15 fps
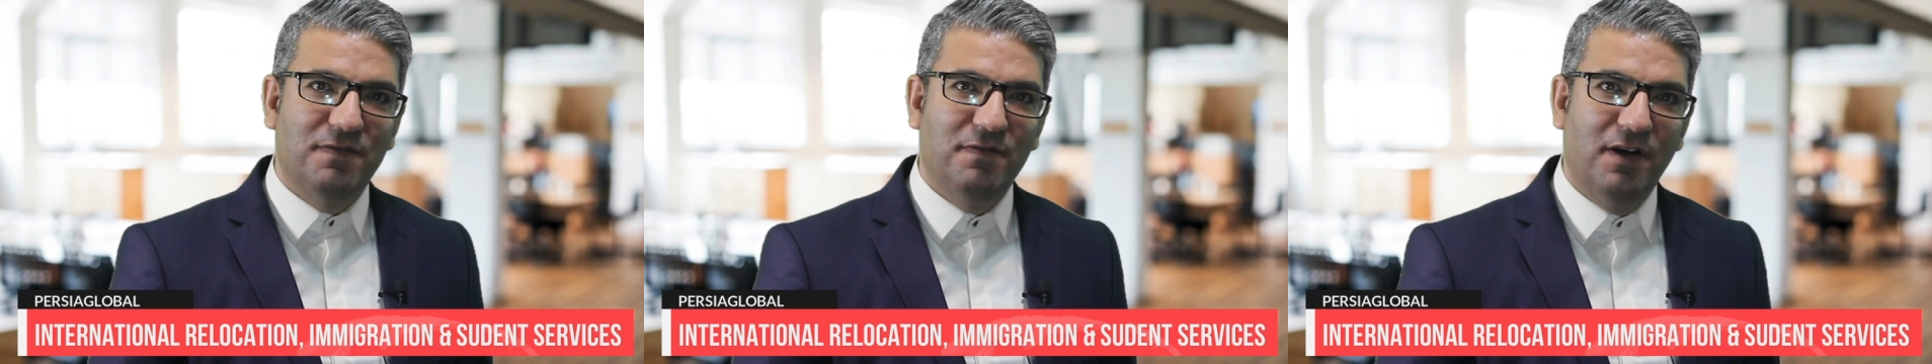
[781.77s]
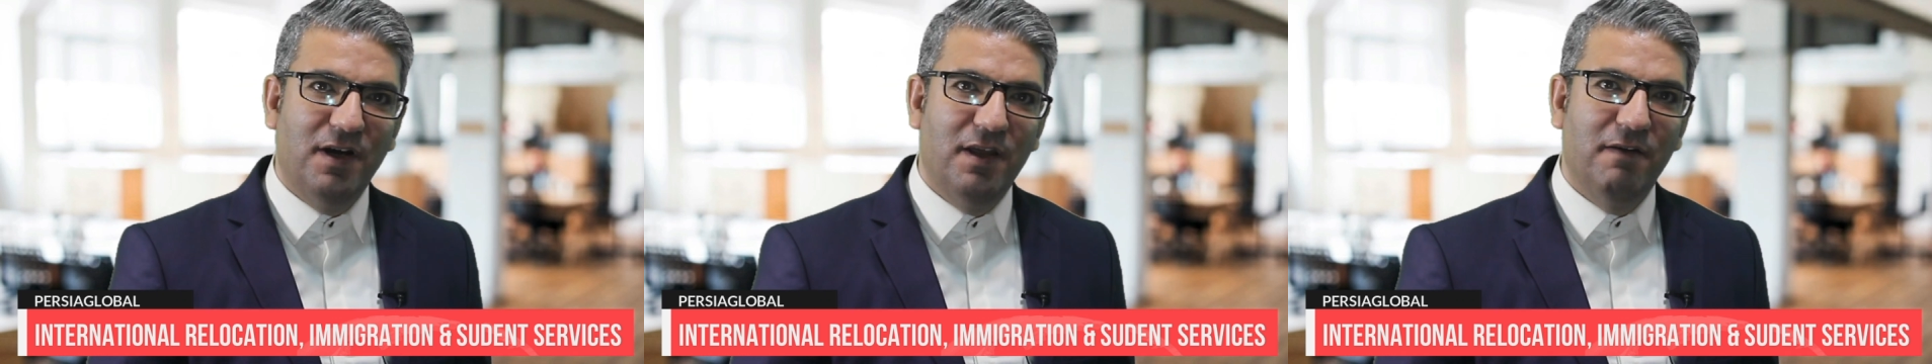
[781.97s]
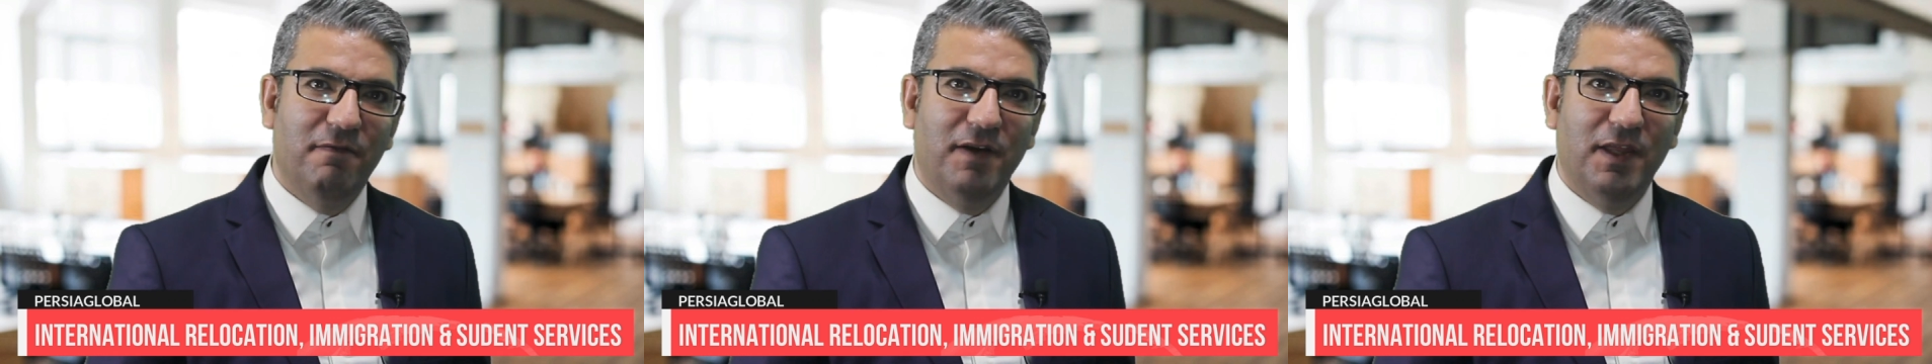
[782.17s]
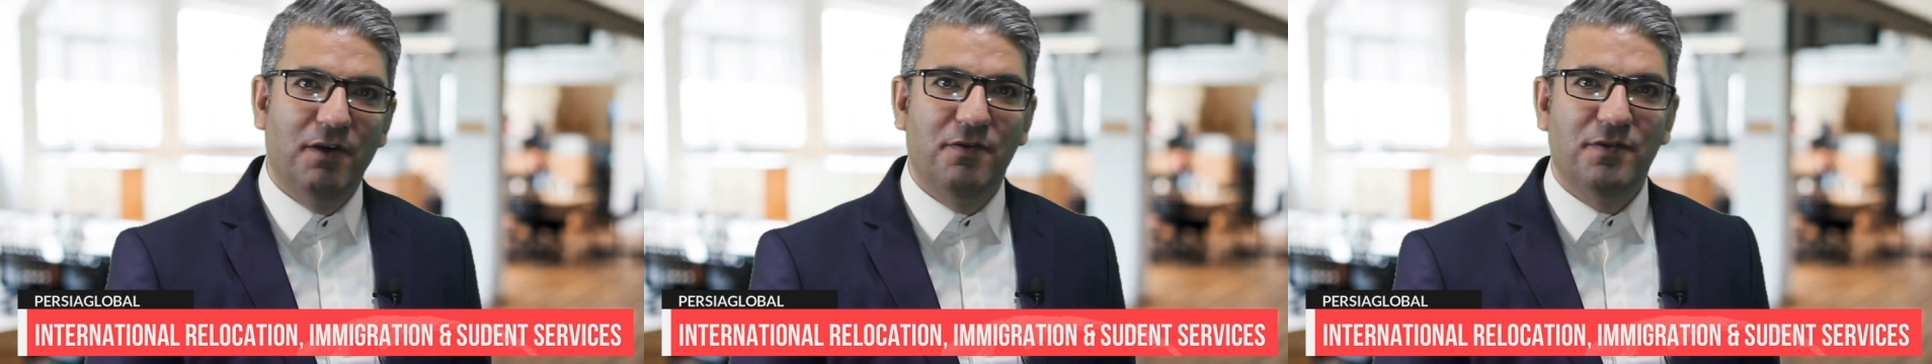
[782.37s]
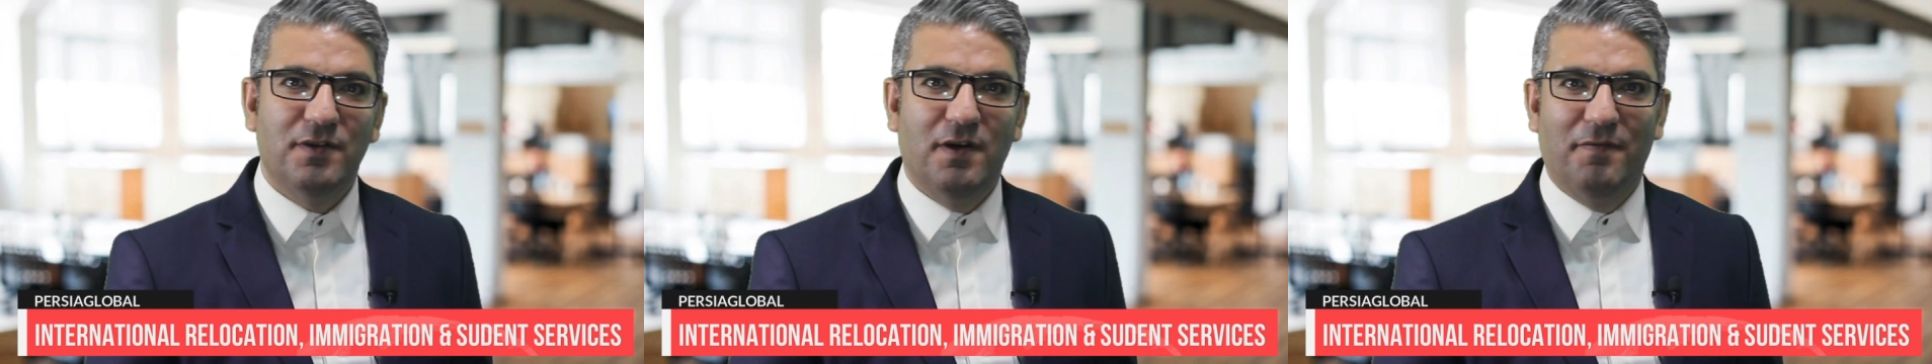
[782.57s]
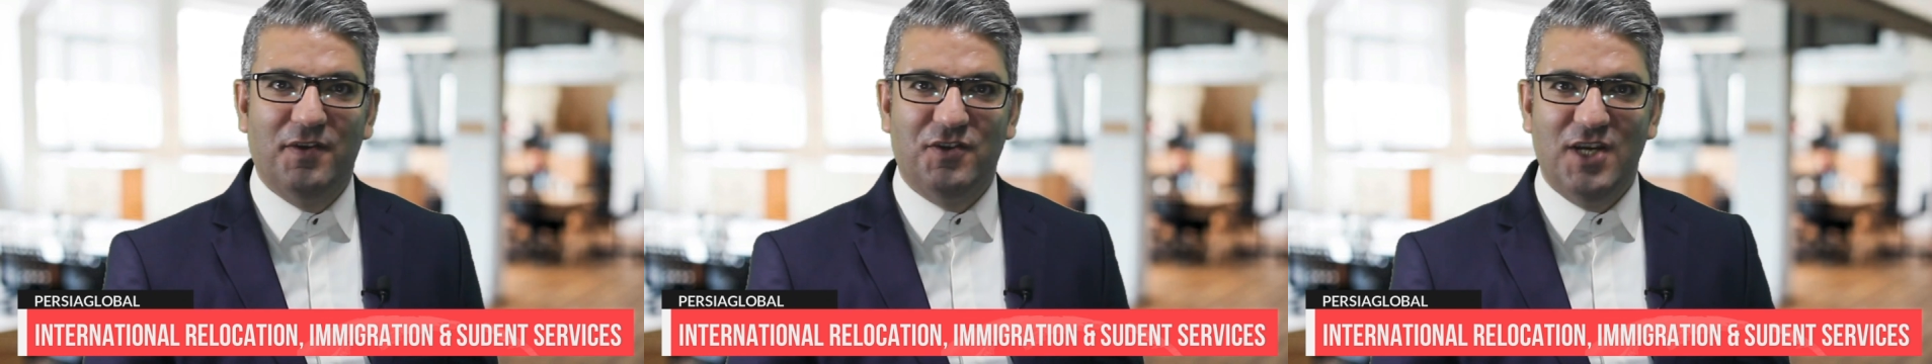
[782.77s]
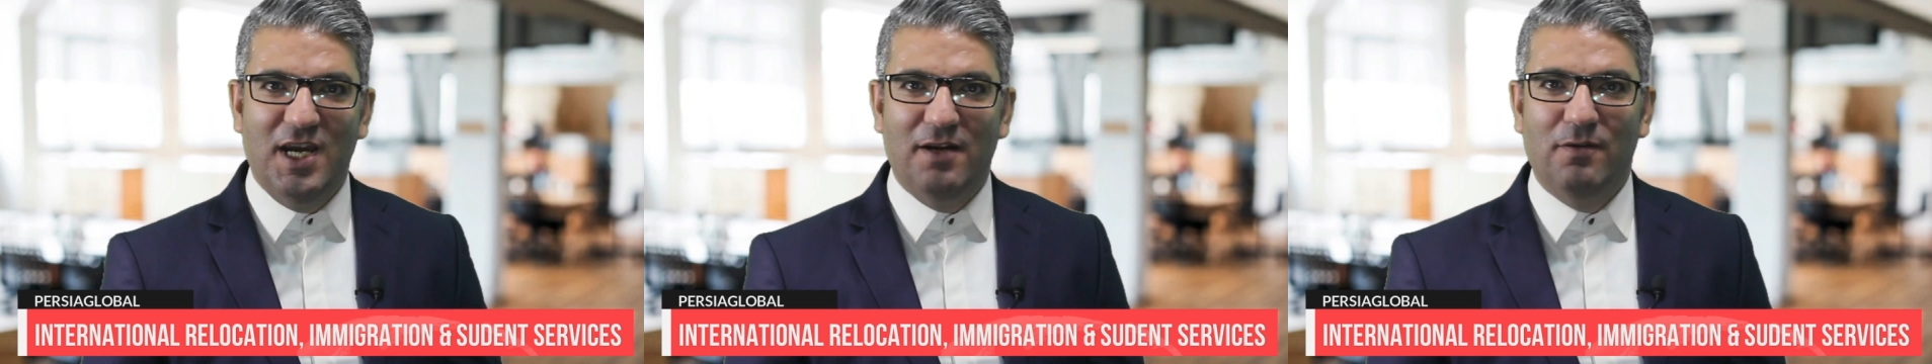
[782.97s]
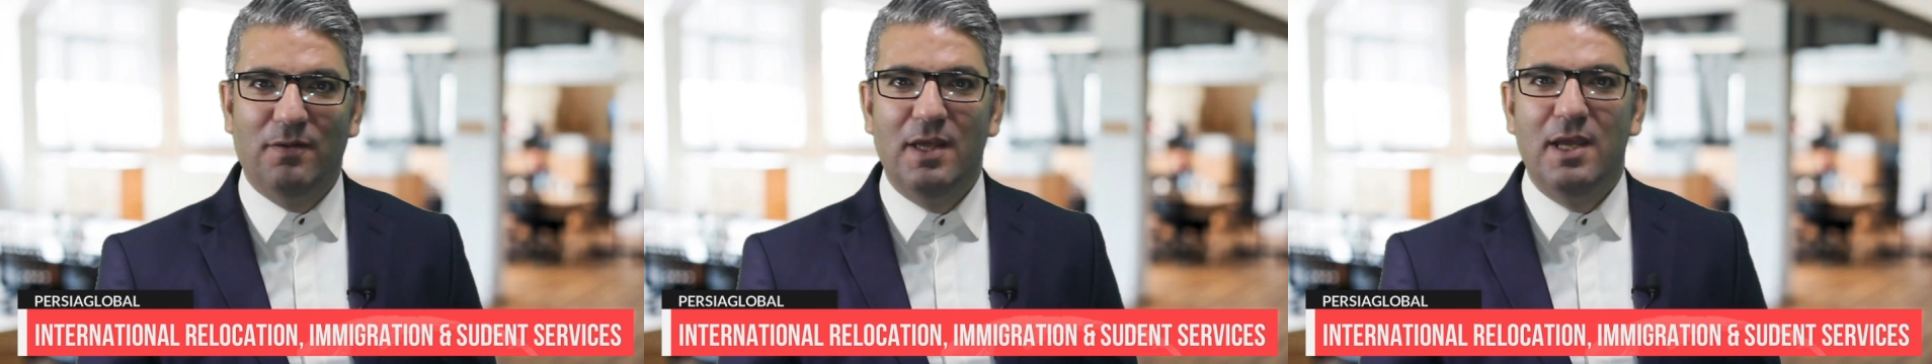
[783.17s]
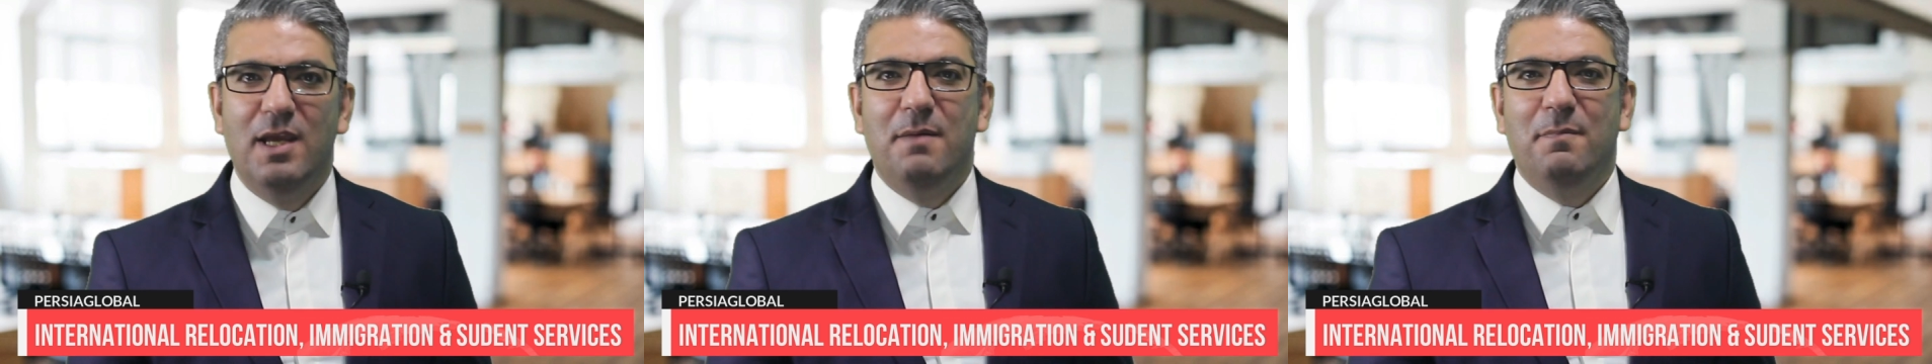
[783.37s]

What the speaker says: via the videos of the channel.